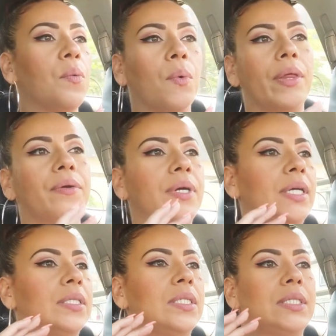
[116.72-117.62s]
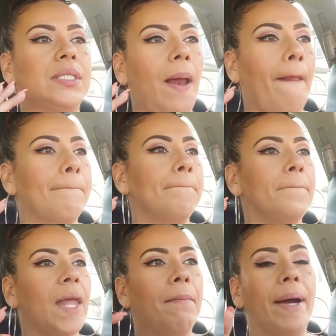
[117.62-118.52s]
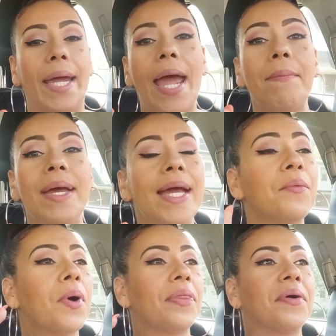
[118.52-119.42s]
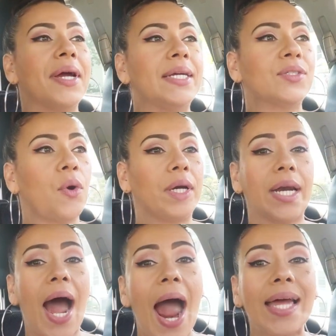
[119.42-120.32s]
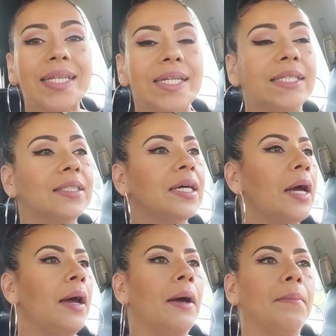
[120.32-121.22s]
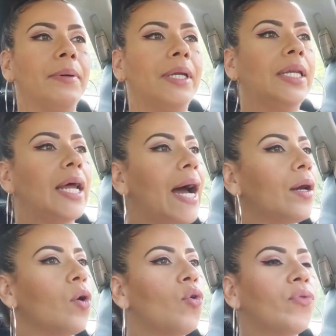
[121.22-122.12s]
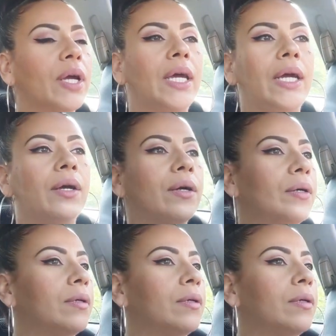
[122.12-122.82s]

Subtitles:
Whether it's Miami, whether it's on an island, but not over here